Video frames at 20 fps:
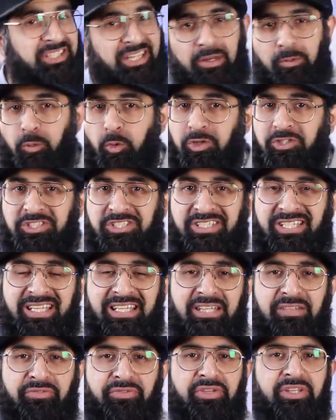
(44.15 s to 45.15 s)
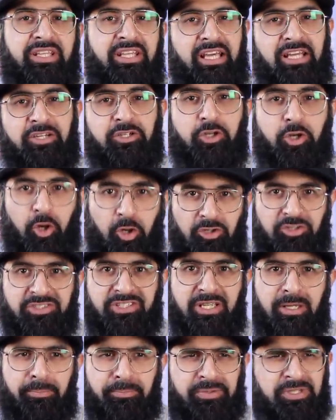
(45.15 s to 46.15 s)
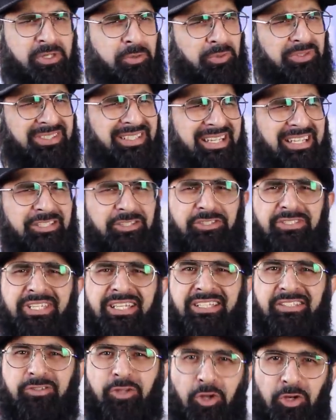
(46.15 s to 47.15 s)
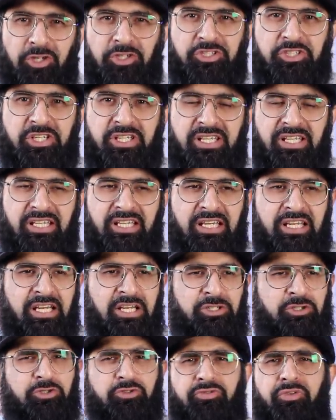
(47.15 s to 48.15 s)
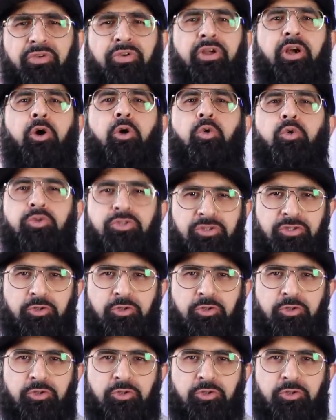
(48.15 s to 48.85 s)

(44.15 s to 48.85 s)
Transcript: She didn't watch TV and gossip, she wasn't into technology, she was very old